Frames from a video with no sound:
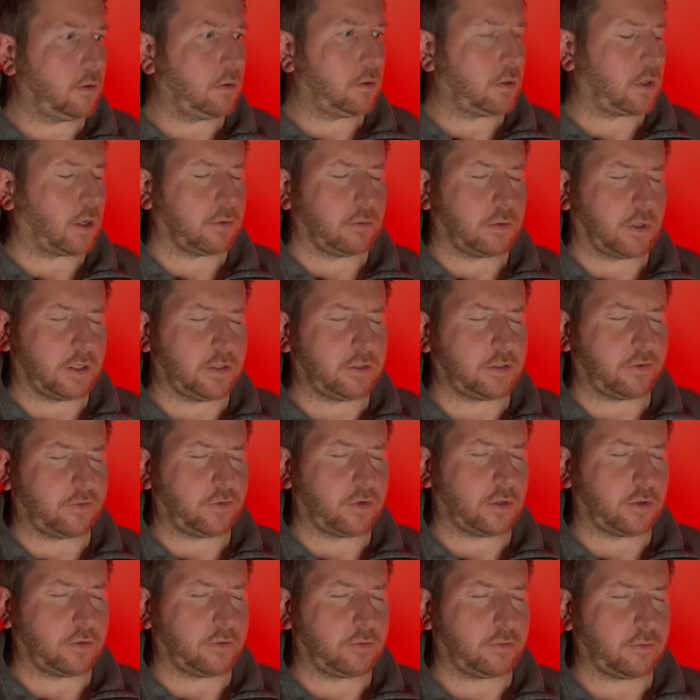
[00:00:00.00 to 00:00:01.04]
No,
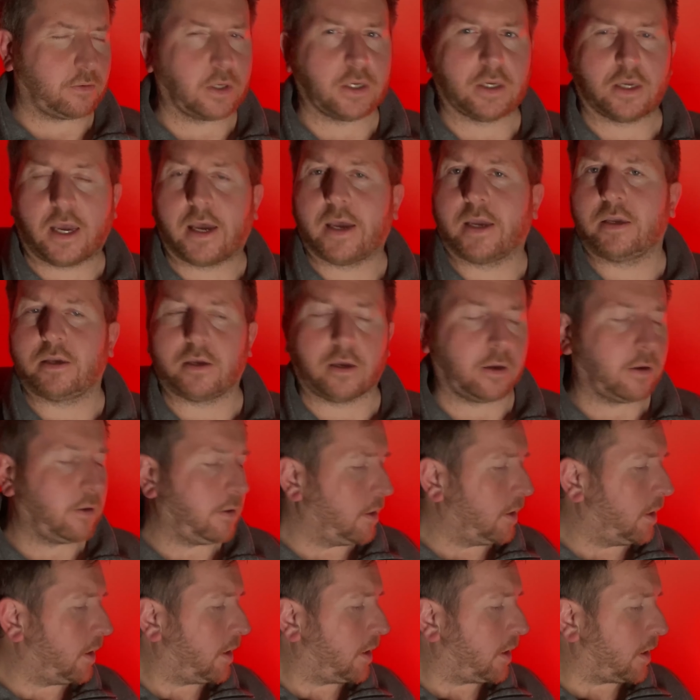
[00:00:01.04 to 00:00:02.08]
A7R3A, yeah.
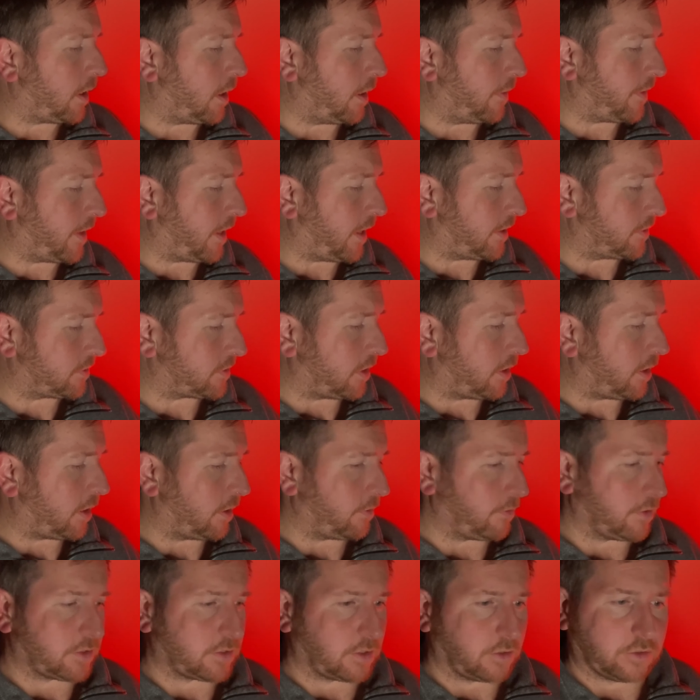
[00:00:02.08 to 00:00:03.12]
That has the higher
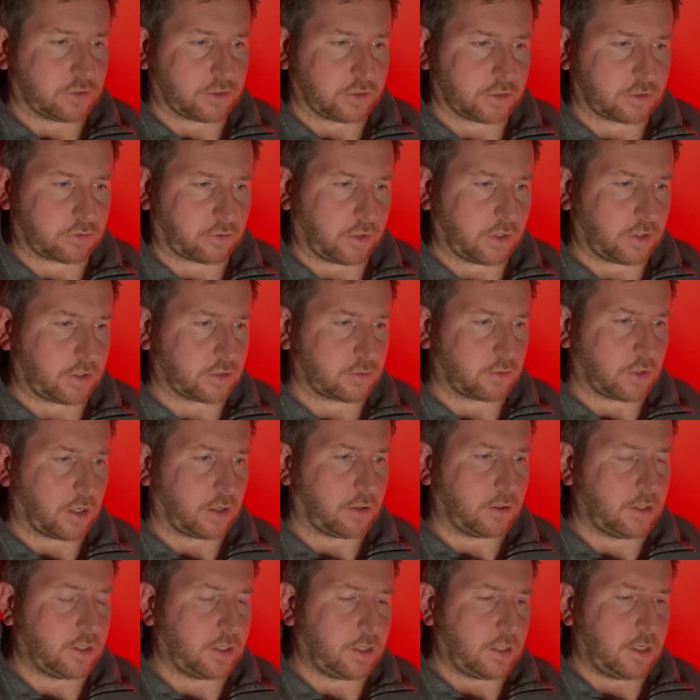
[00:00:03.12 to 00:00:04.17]
resolution screen as
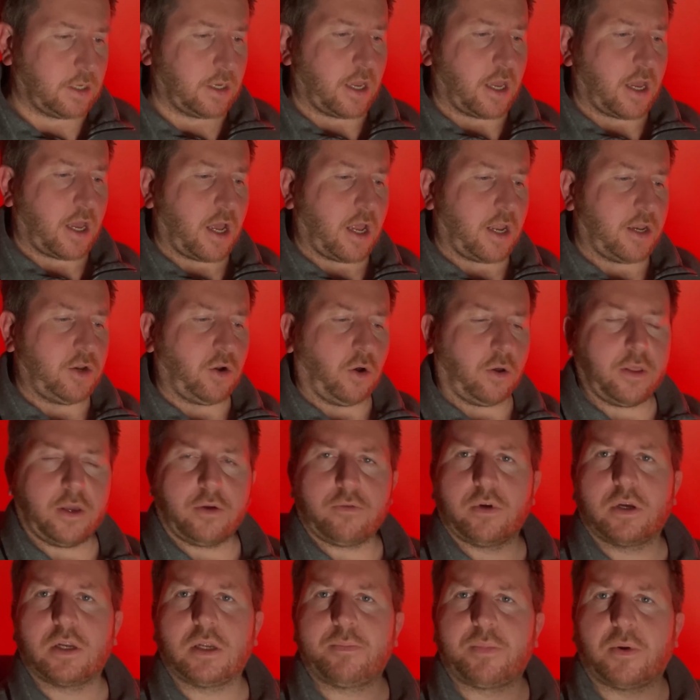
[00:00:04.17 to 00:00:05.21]
well. Not that it
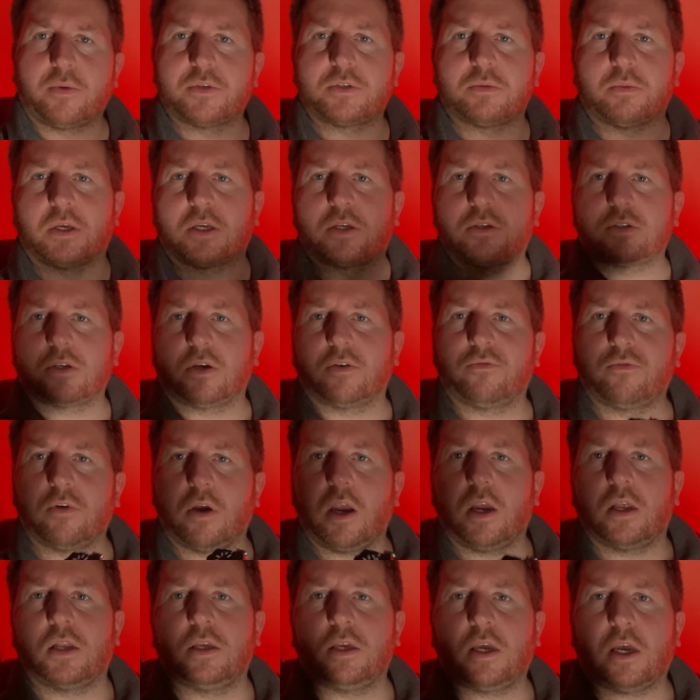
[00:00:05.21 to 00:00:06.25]
really bothers me, because I
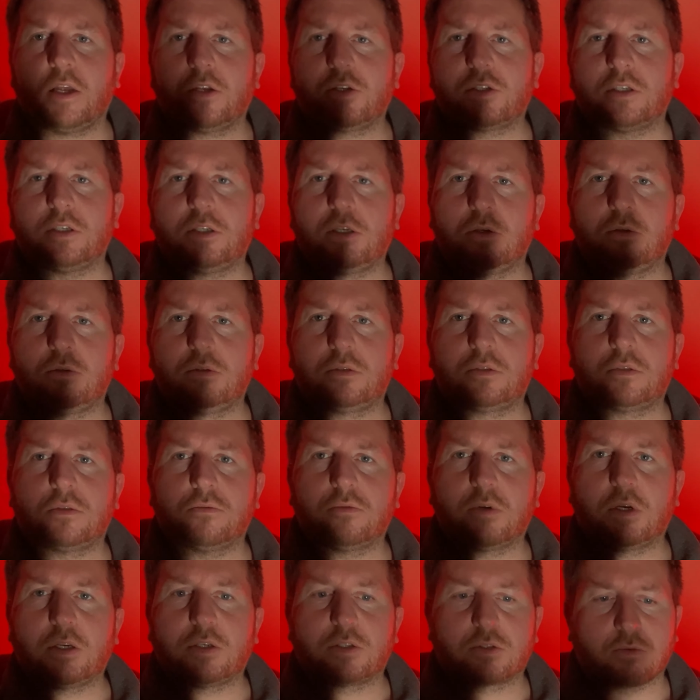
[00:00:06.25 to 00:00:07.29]
rarely actually use the
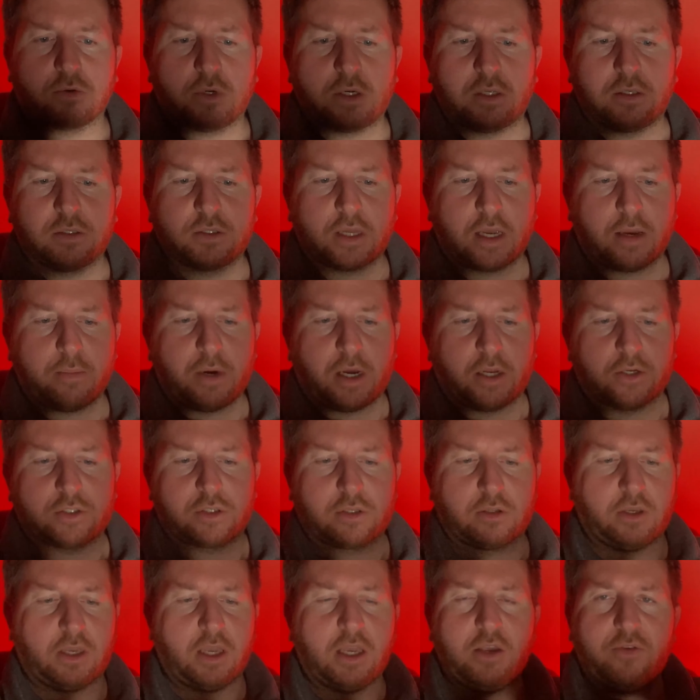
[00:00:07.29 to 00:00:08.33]
rear screens that much.
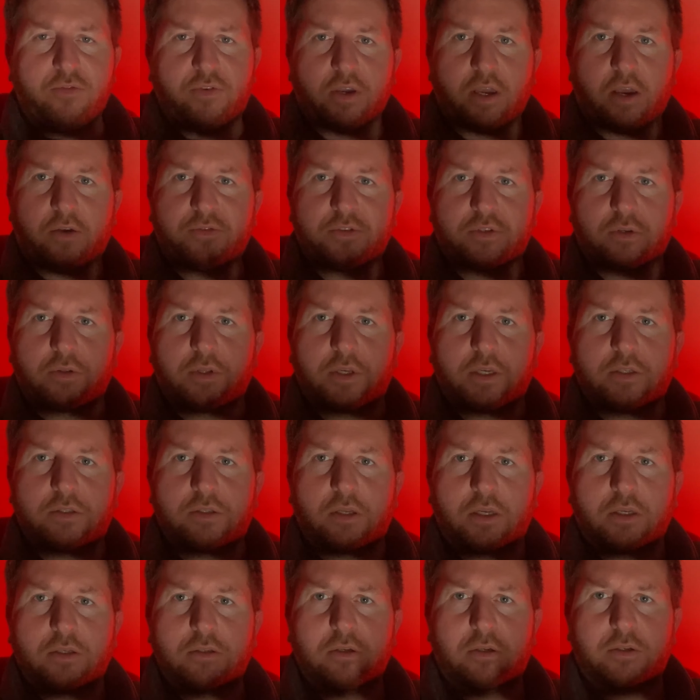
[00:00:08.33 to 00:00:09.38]
The EVFs on these
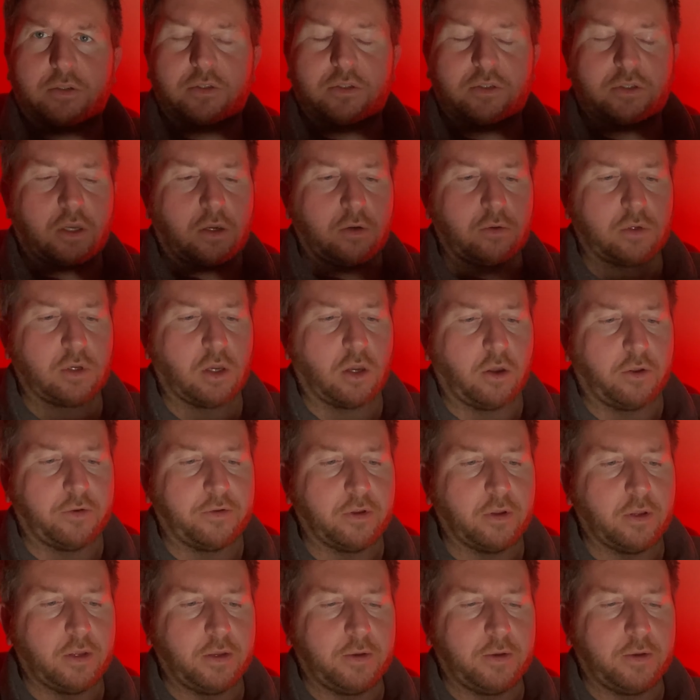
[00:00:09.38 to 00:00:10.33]
things are so good.